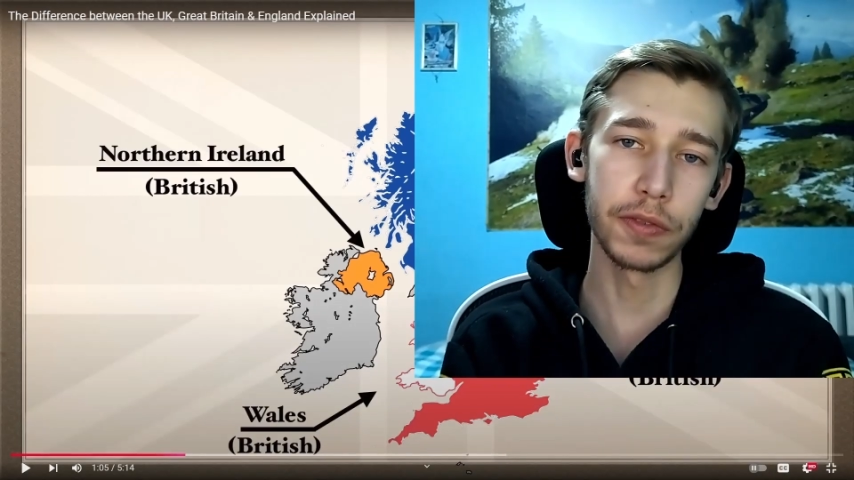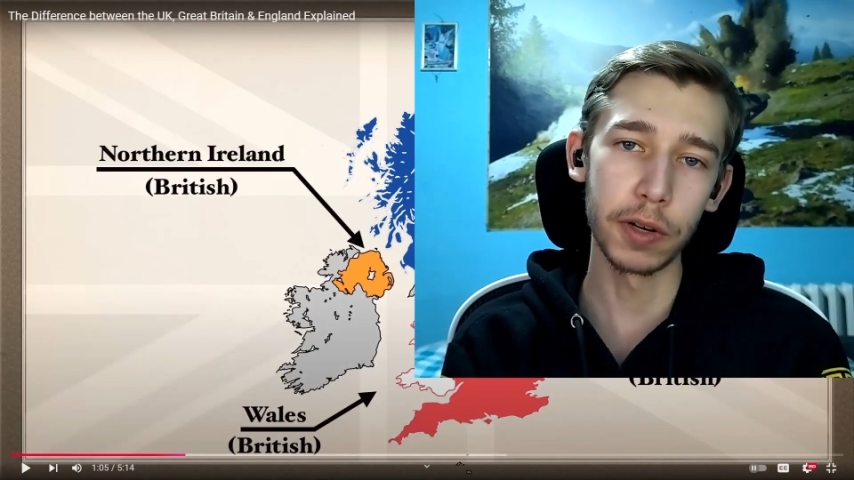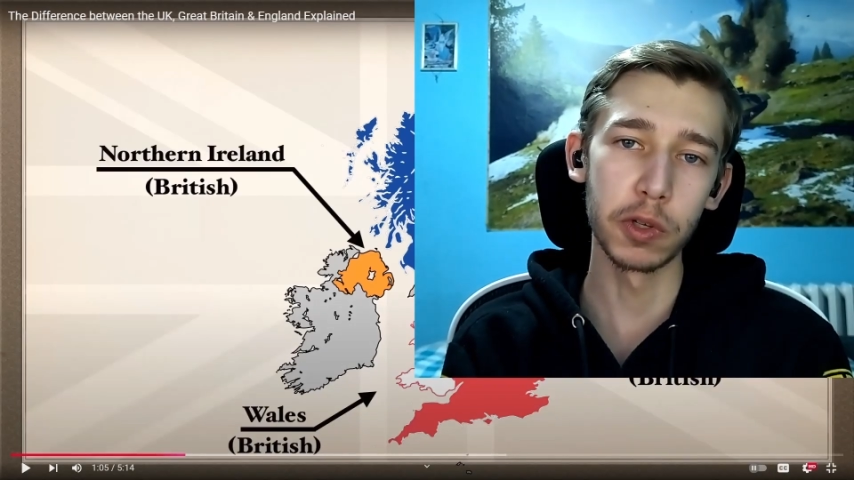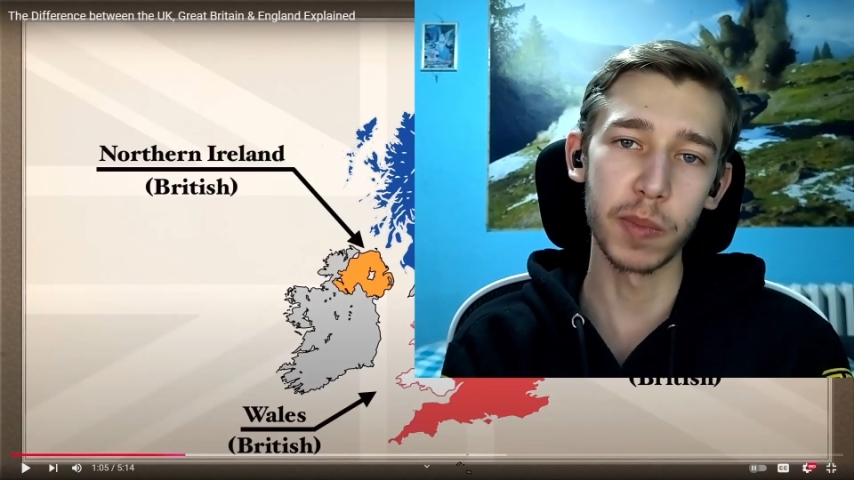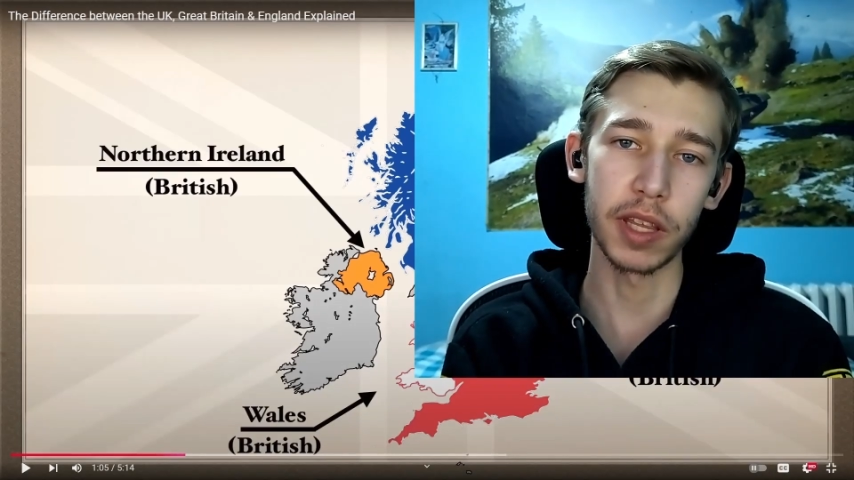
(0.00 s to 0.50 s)

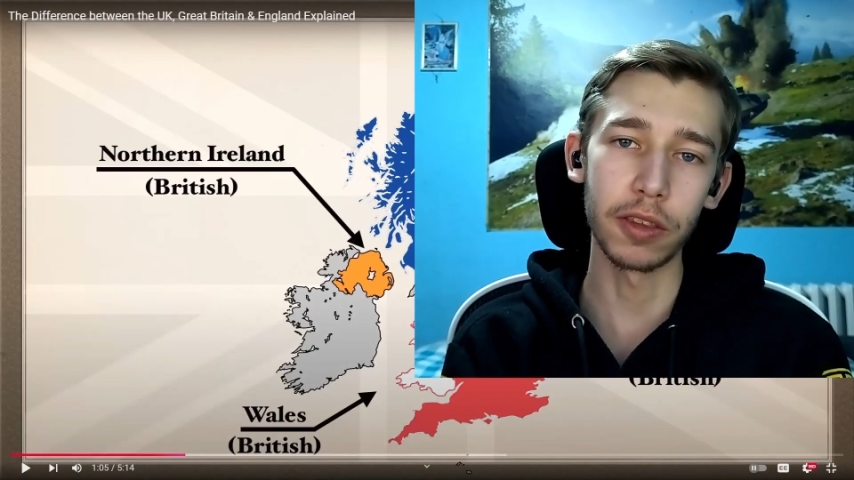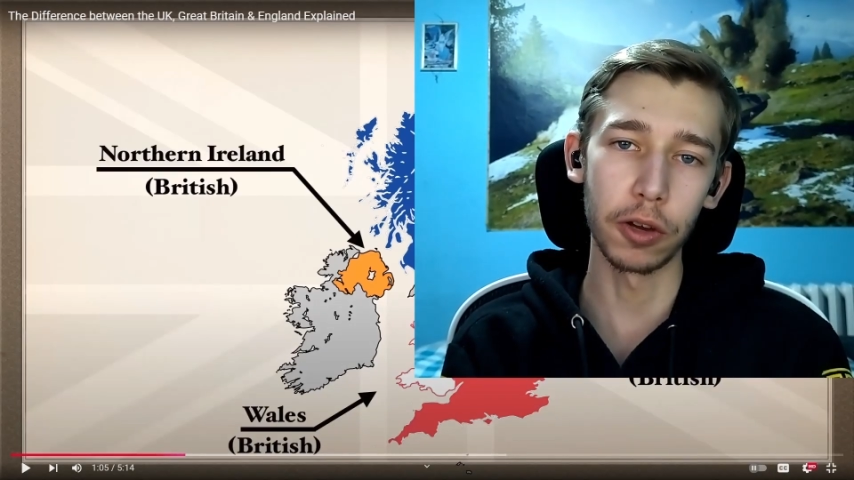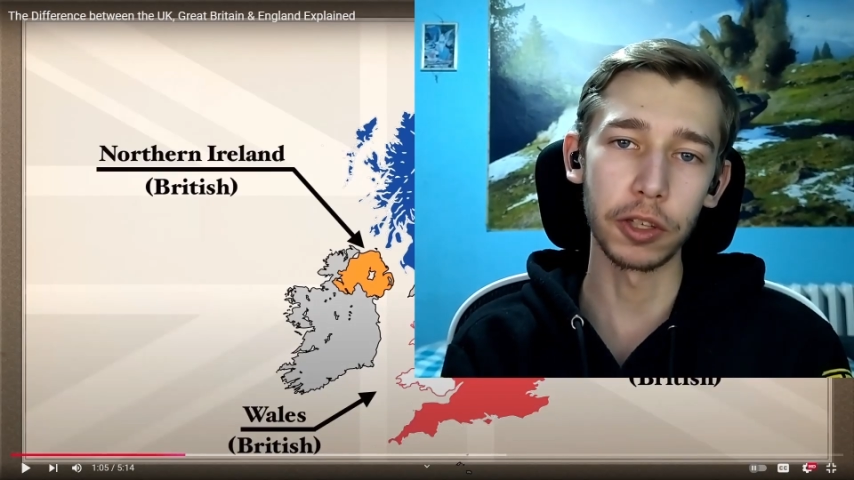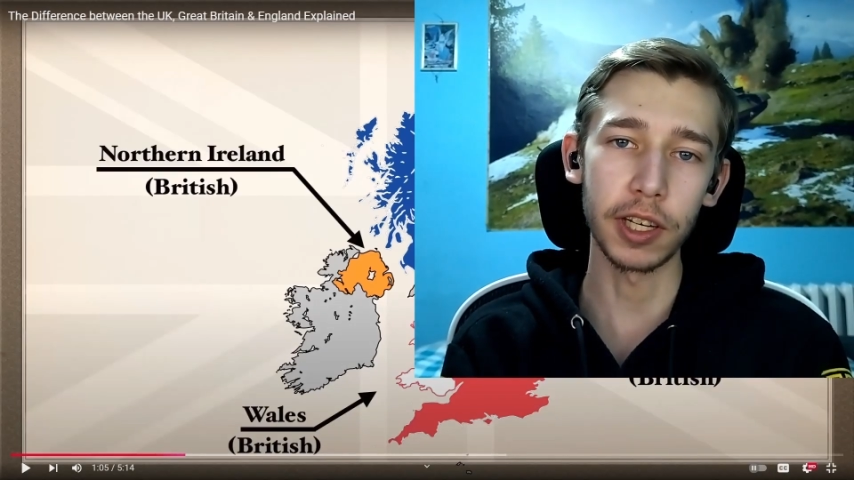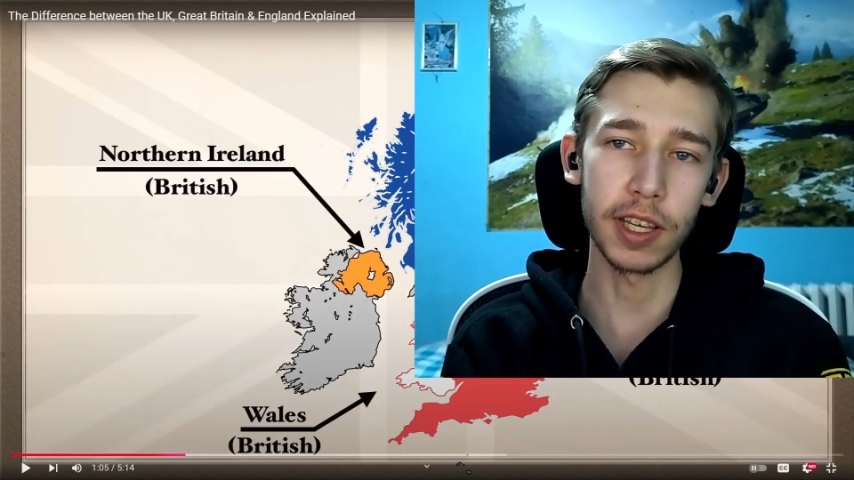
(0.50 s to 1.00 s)
video was made
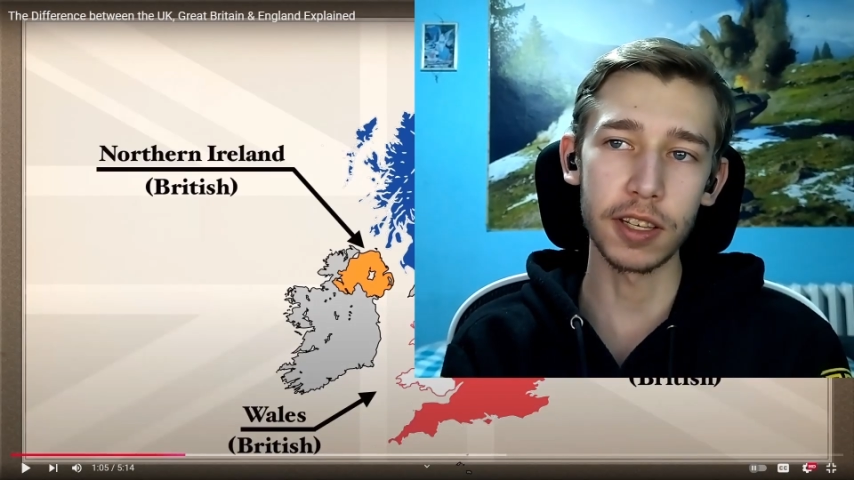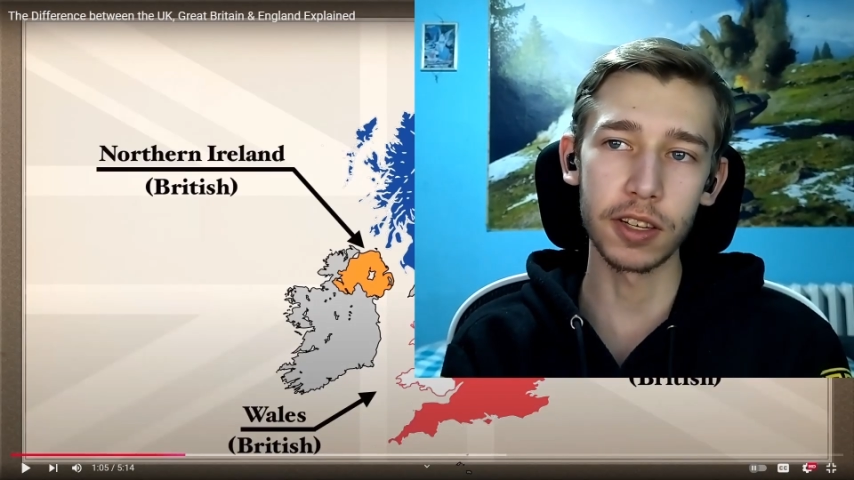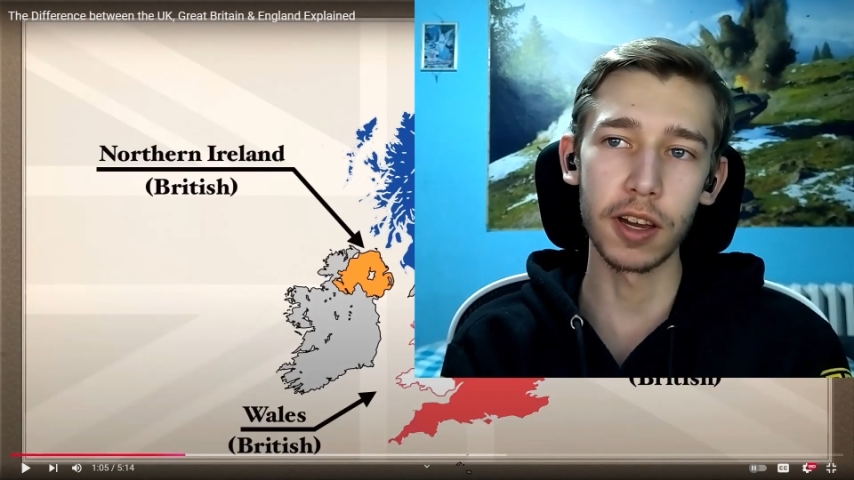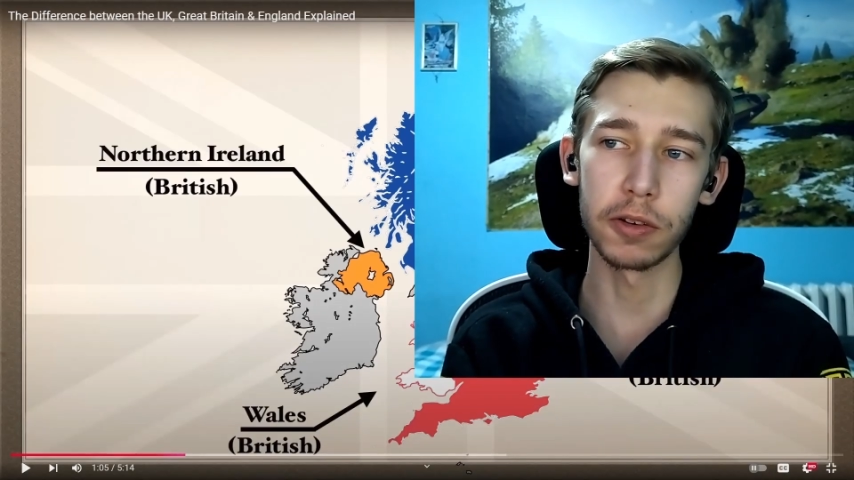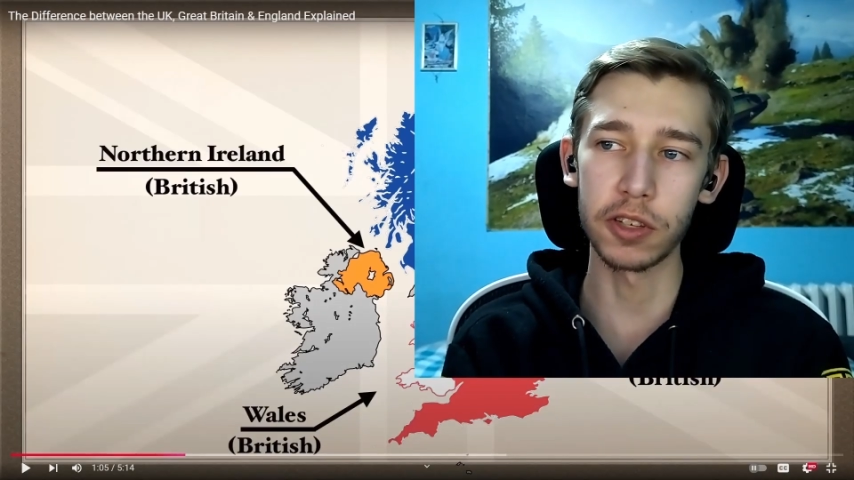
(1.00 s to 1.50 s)
13 years ago,